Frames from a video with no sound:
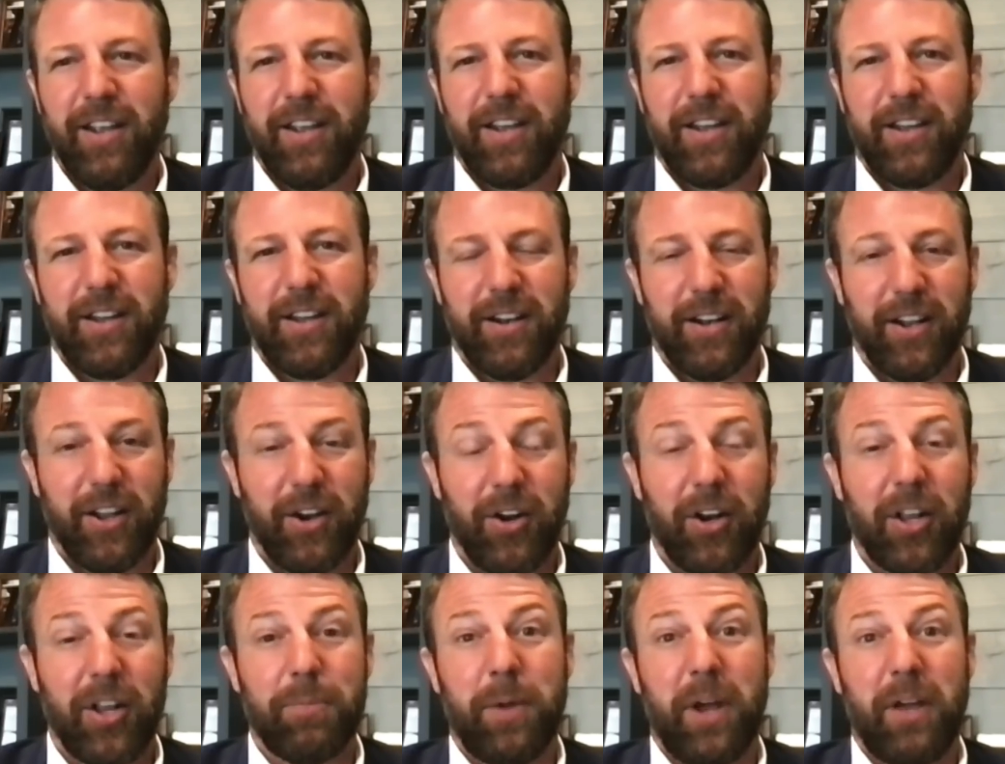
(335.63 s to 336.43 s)
Uh,
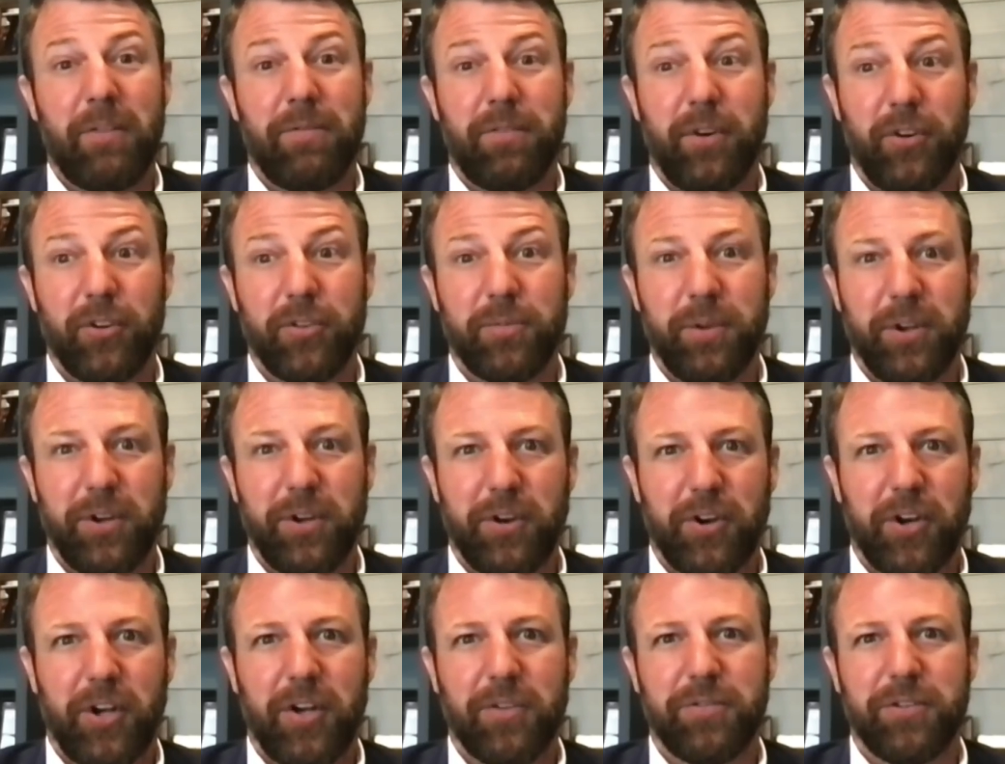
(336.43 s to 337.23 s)
literally, my phone's been
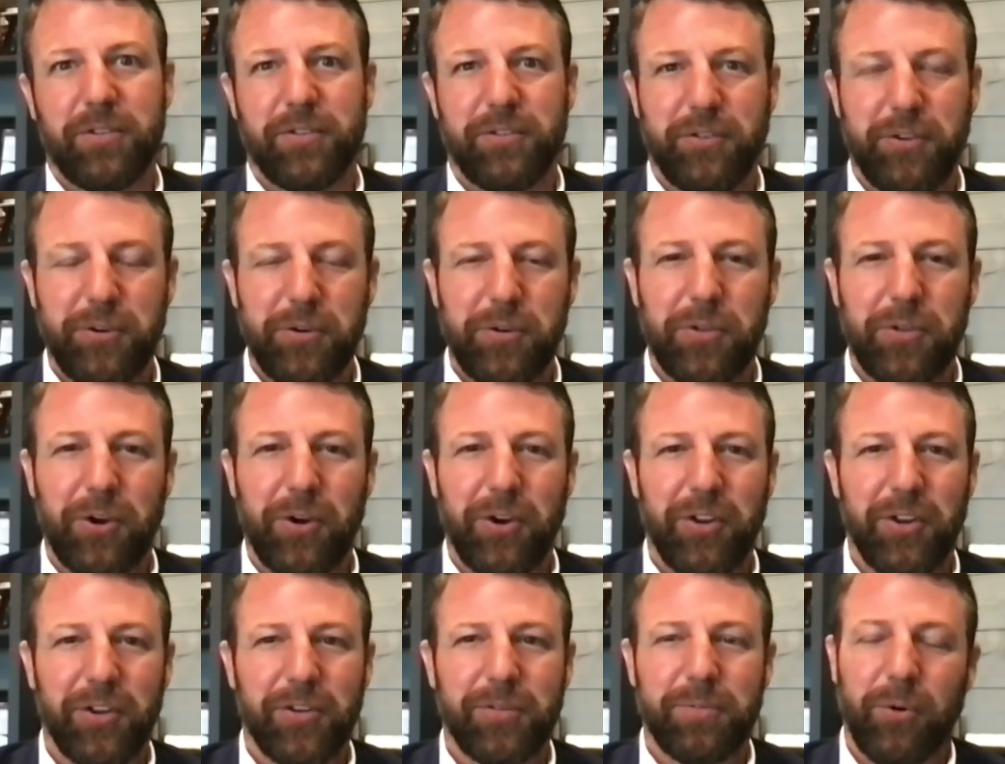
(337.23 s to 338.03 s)
going off since
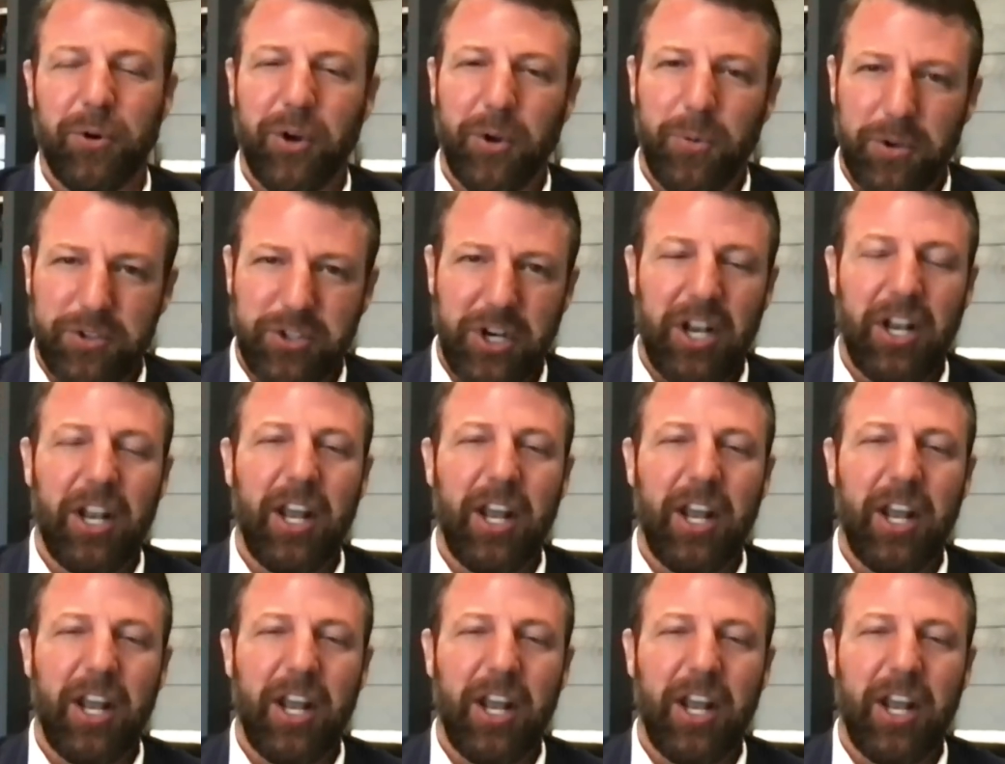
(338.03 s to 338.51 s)
2:30 this morning, which